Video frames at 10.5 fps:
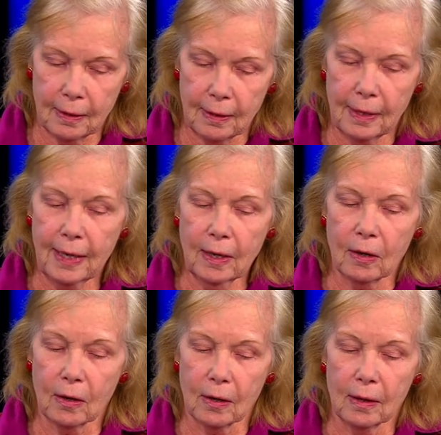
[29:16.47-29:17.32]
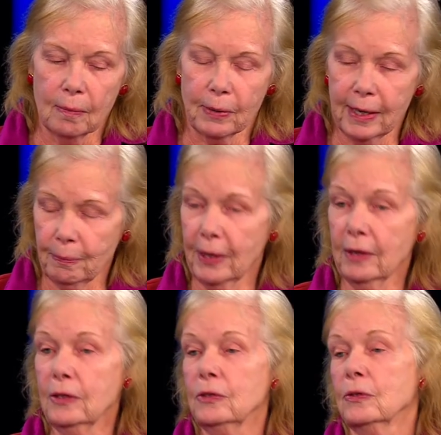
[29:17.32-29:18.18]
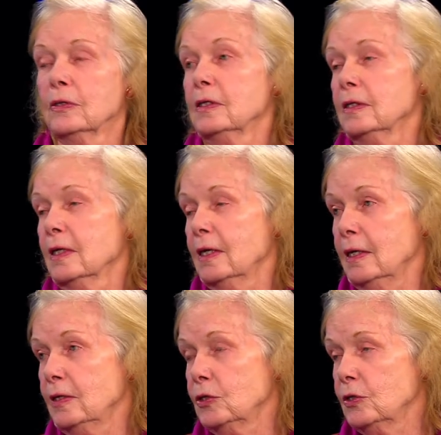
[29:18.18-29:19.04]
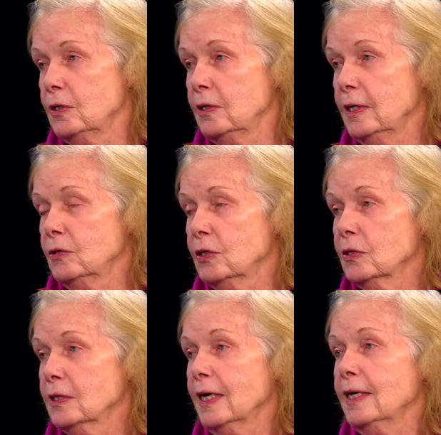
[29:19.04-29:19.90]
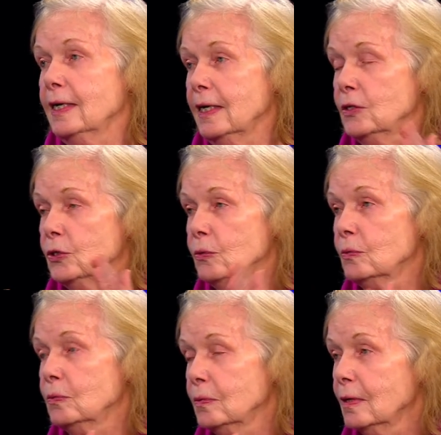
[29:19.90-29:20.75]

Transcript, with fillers: they are Planned Parenthood is is just getting into